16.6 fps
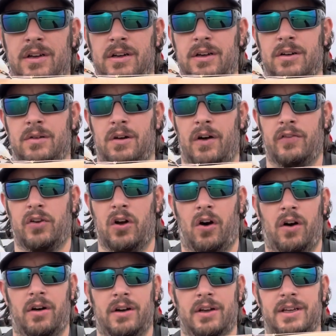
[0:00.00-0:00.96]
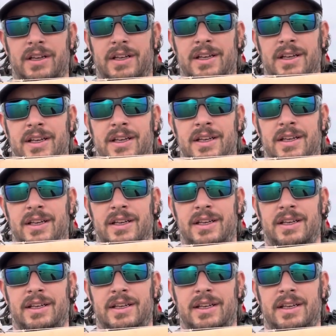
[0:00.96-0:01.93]
What I've got
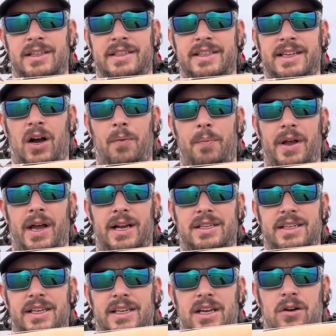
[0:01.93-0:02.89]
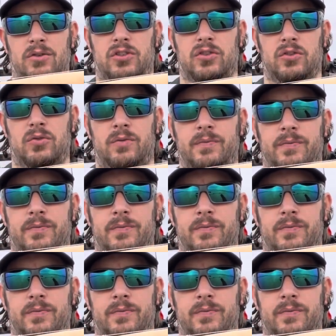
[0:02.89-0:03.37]
is the LPXE Coastal